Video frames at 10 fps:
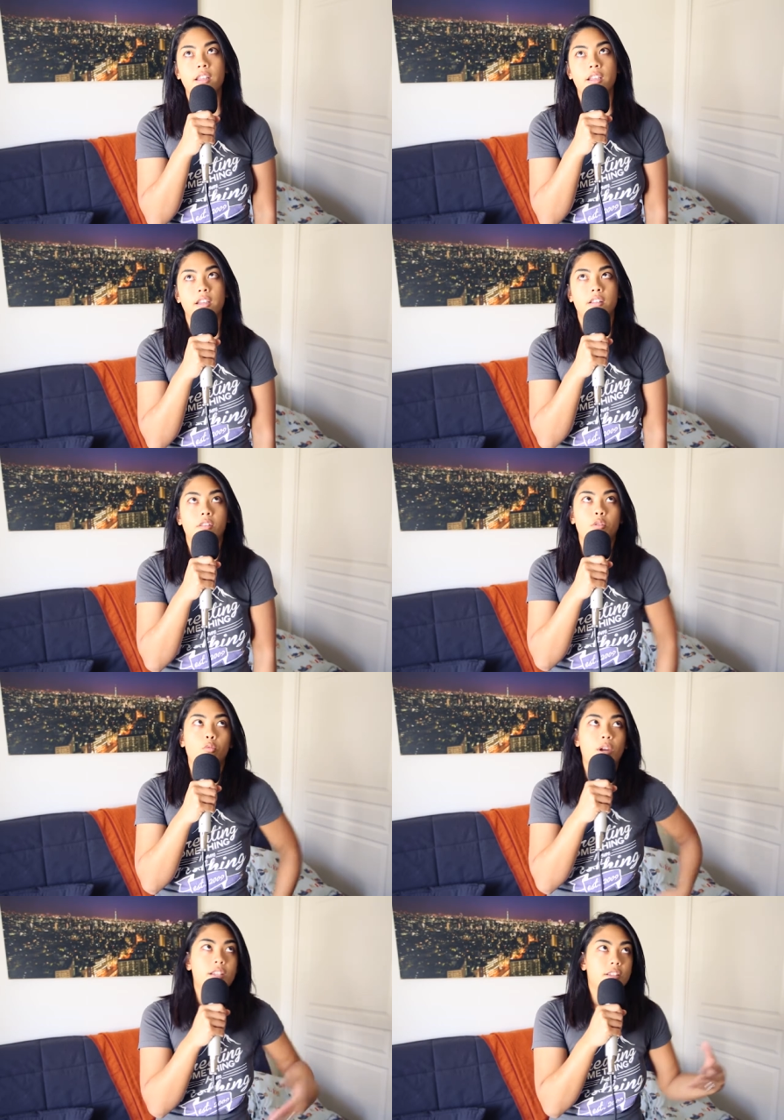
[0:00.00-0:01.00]
and the
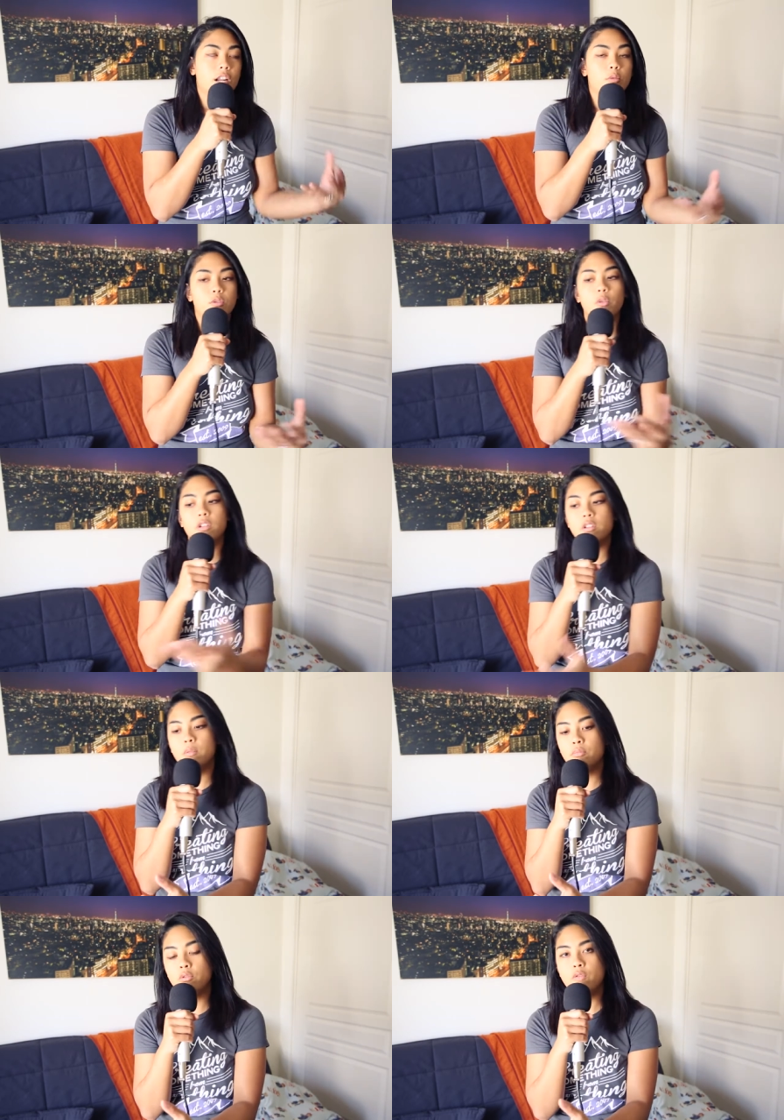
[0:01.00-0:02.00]
ways that I was going to
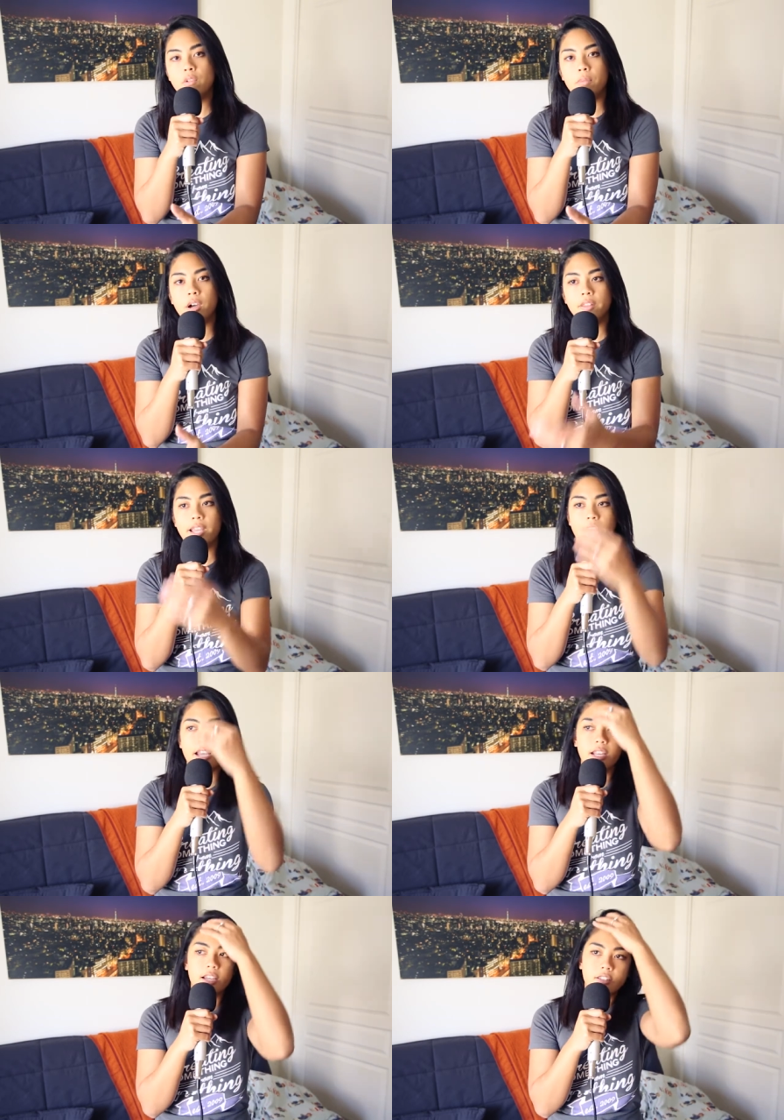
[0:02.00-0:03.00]
improve upon
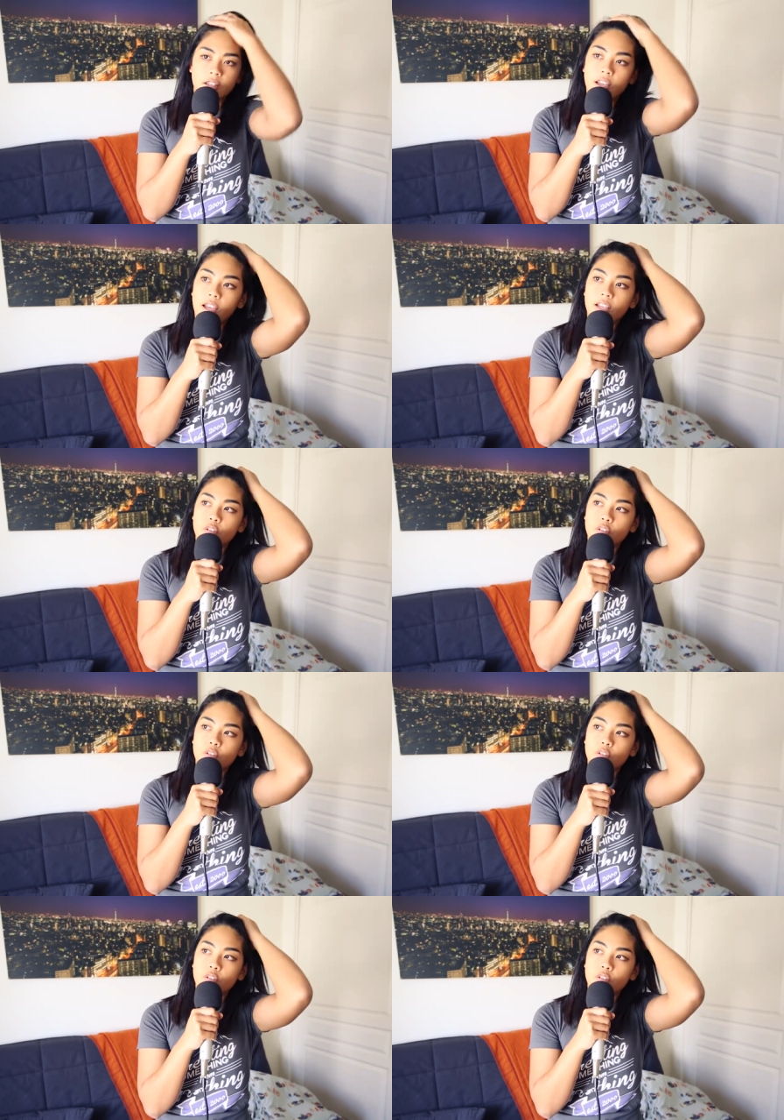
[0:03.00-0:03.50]
that as a